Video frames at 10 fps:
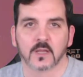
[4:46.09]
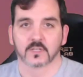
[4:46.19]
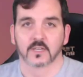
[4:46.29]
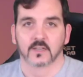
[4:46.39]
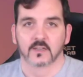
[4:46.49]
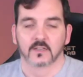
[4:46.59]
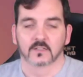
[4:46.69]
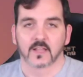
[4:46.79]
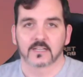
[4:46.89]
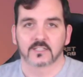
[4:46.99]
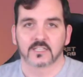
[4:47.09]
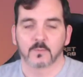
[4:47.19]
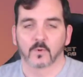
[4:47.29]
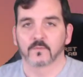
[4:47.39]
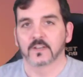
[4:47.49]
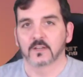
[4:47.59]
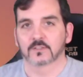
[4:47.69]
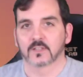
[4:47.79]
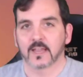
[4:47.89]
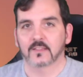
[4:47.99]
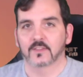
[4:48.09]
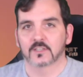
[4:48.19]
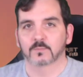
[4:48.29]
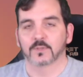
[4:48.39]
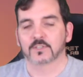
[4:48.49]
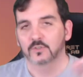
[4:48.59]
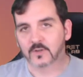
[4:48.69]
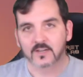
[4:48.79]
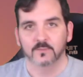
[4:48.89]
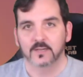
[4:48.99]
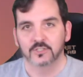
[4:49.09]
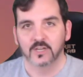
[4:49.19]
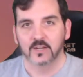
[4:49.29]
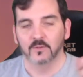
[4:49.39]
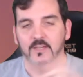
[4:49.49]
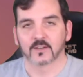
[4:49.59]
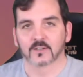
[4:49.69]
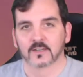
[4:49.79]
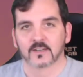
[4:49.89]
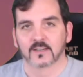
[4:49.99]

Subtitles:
If you'd like to see more videos like this, please subscribe to my channel here